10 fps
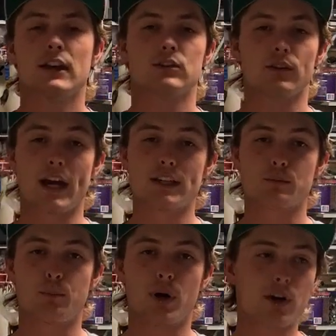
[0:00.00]
So that
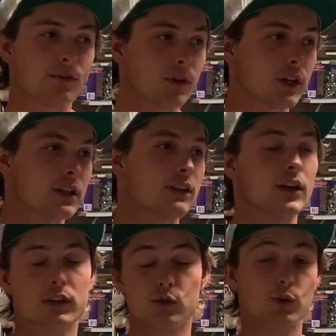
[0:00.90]
is perfect.
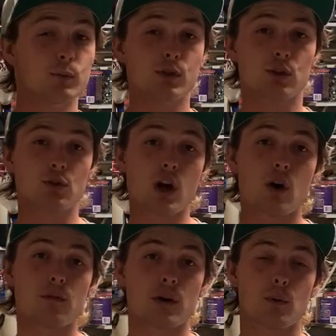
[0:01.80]
There is room to
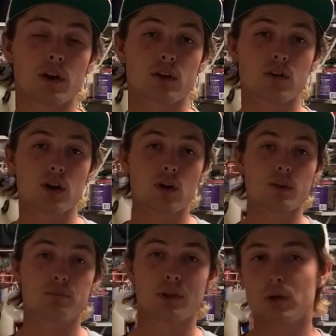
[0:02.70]
grow if I want to grow
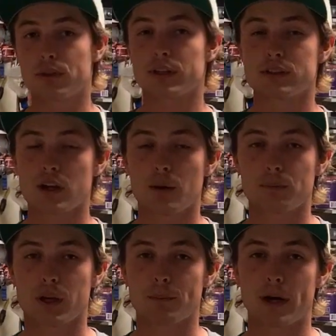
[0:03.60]
and blow things
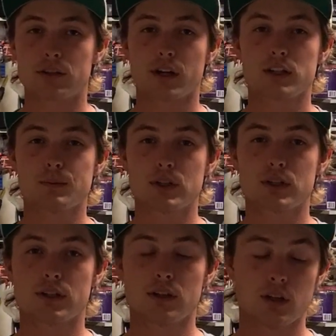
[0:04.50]
up like my transmission.